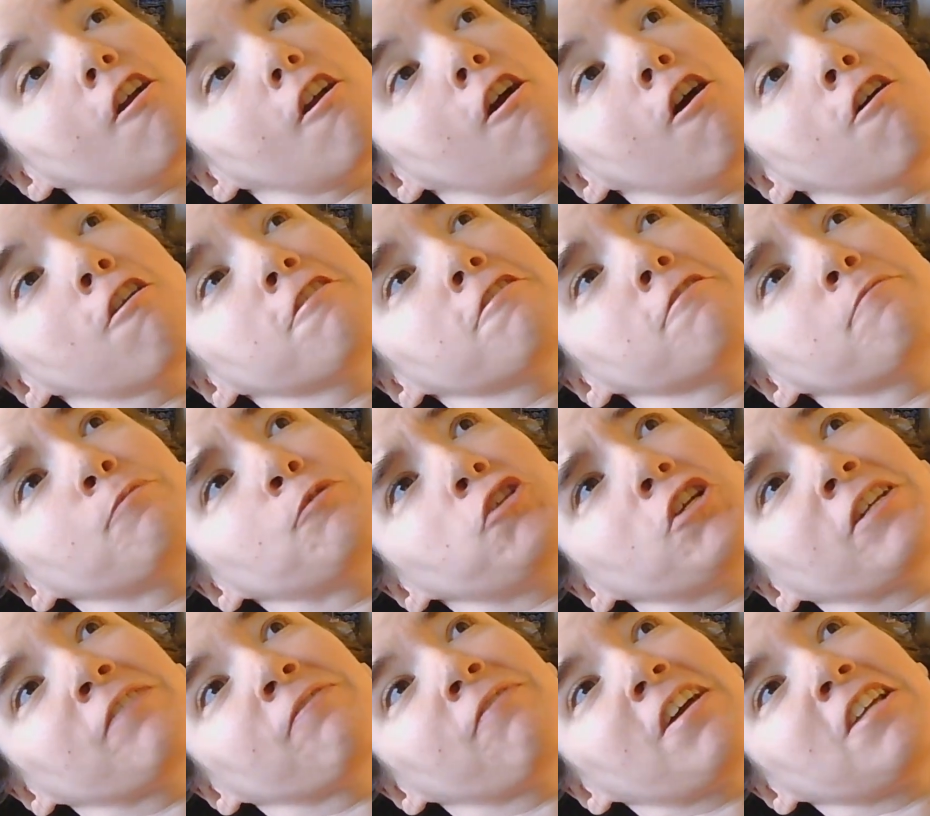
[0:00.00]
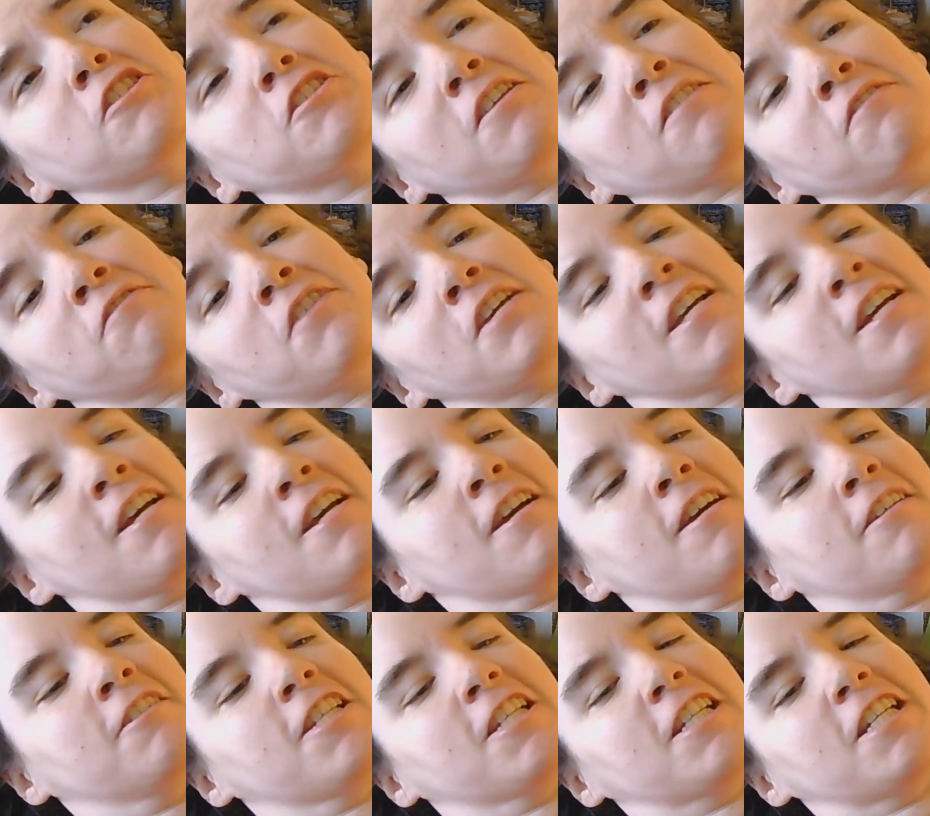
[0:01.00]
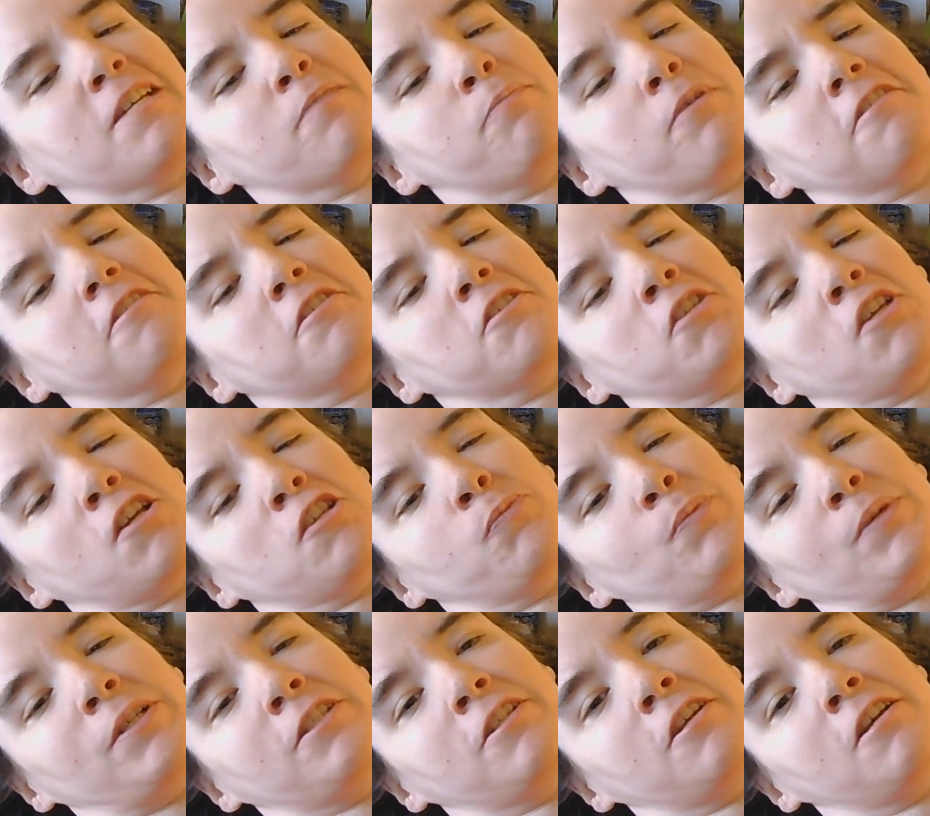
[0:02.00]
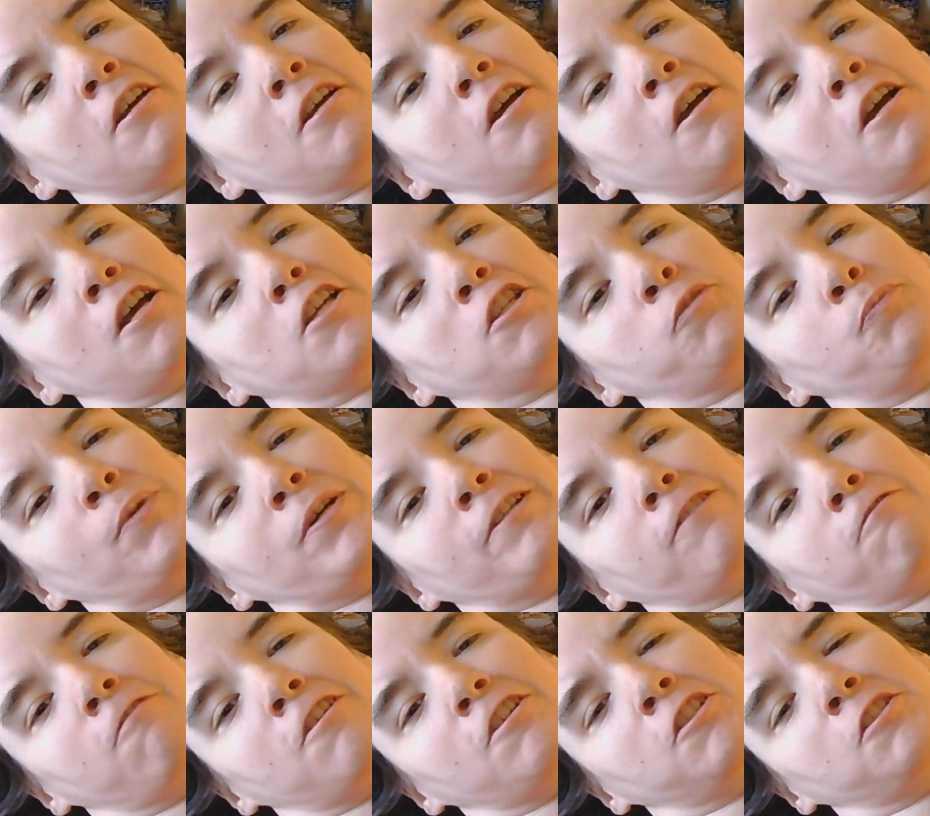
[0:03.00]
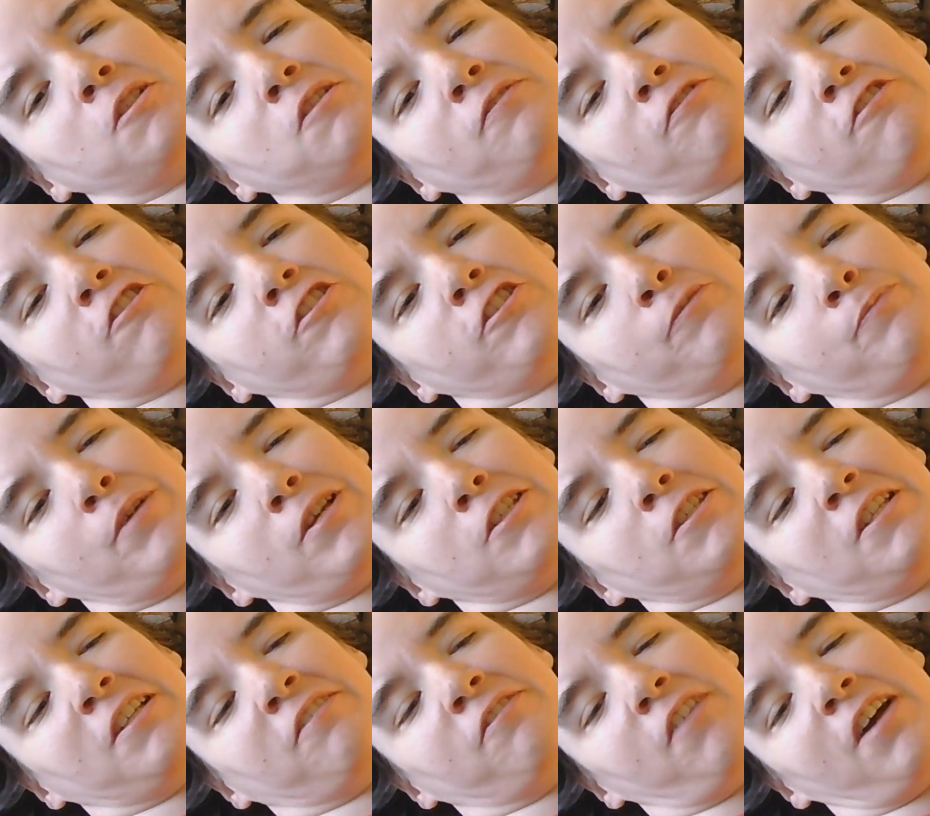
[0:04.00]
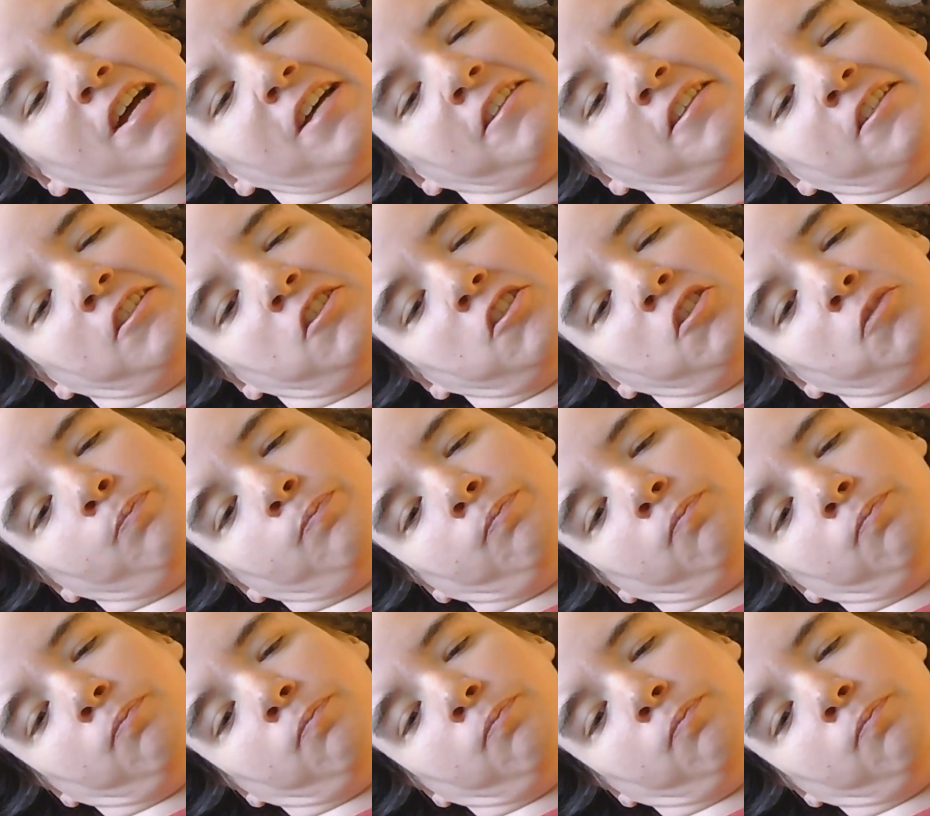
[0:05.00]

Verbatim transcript: Artem Chigvintsev, Nikki Bella's husband, has been arrested for domestic violence.